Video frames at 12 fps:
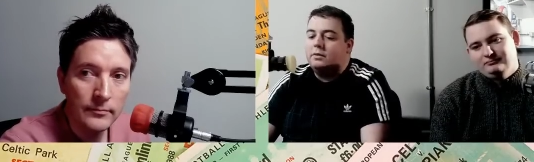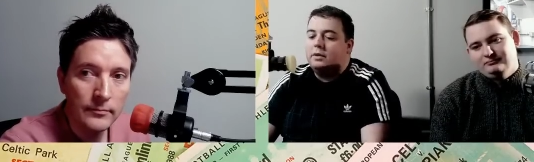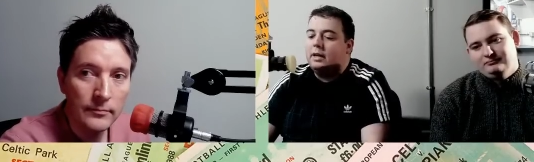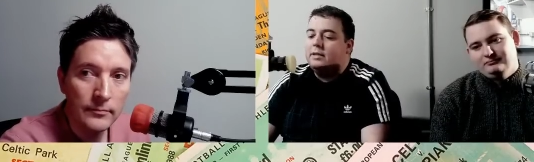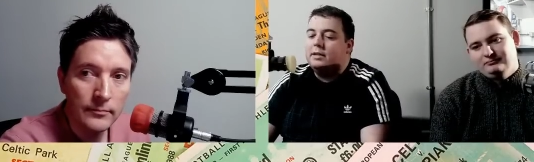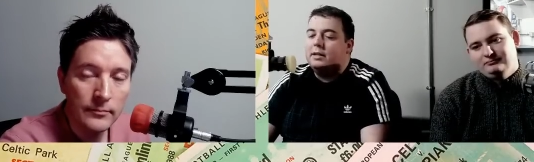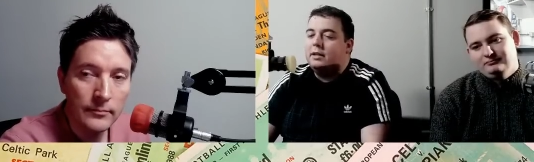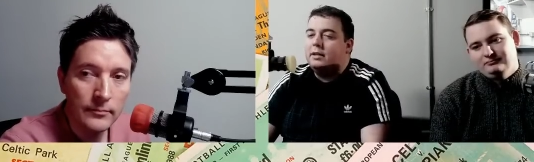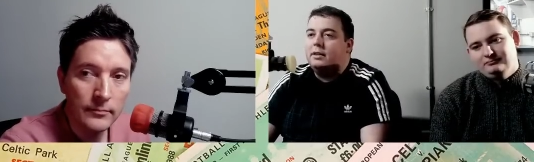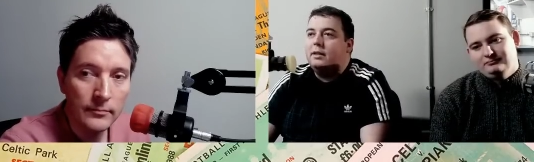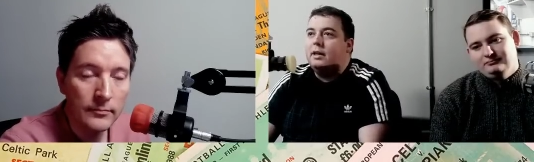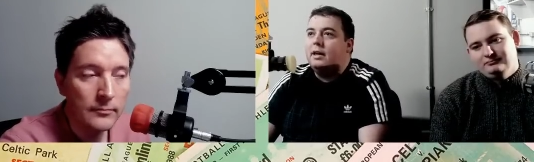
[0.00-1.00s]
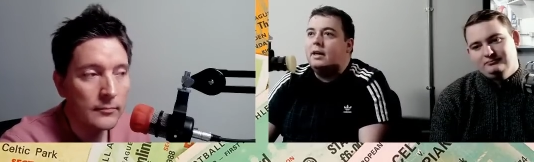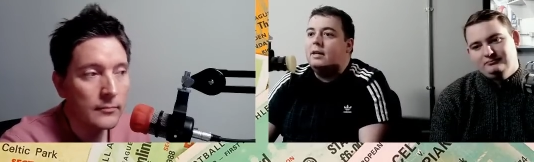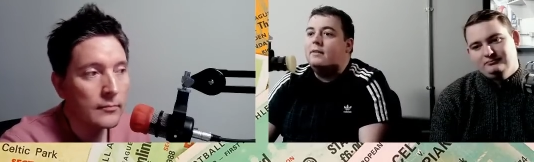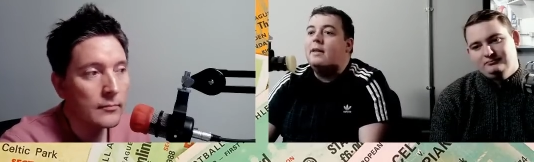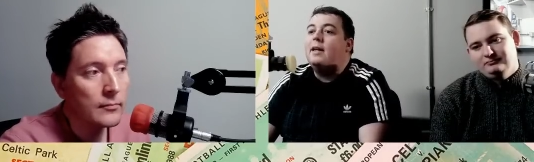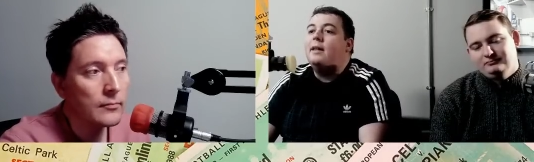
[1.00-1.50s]
Speaker 1: guys like uh,
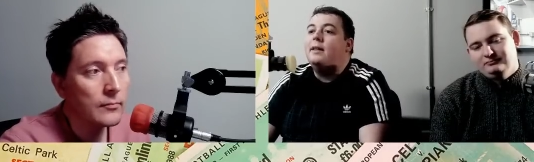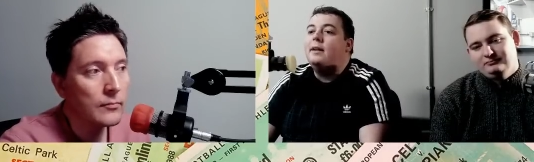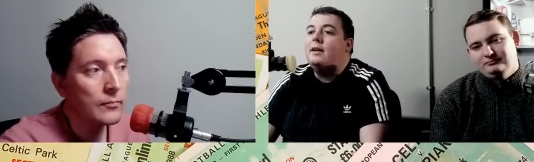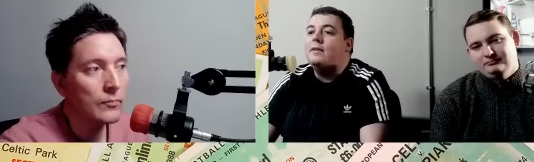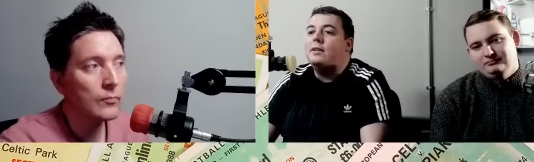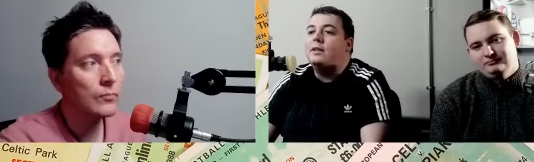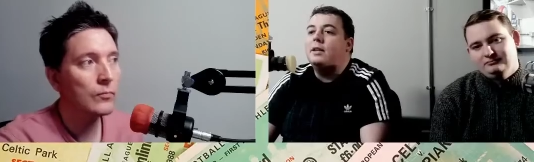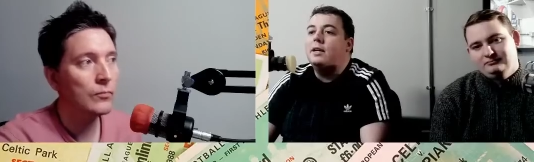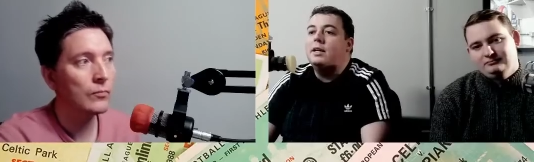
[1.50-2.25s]
Taylor, even.